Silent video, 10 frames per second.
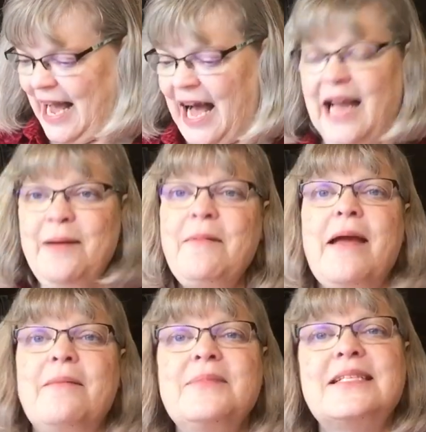I
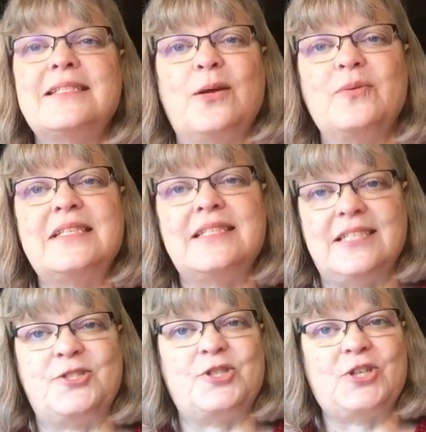am the slowest
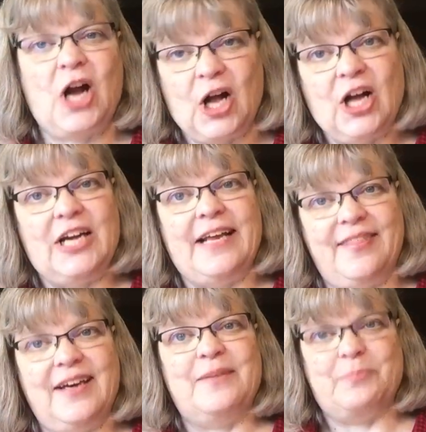stitcher on
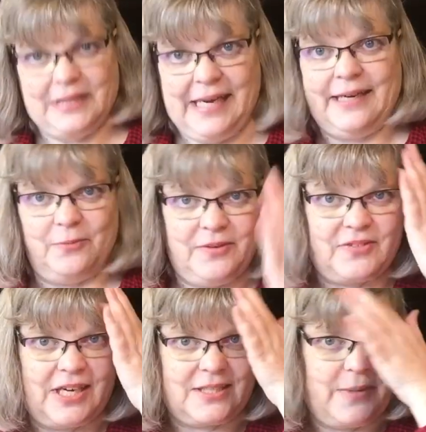the planet. We've
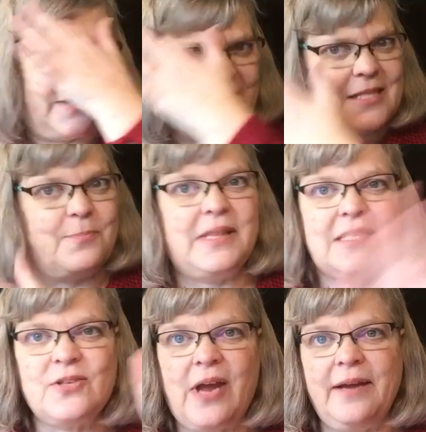talked about this, but
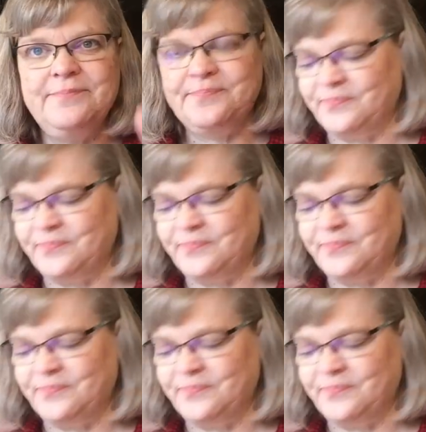that's okay.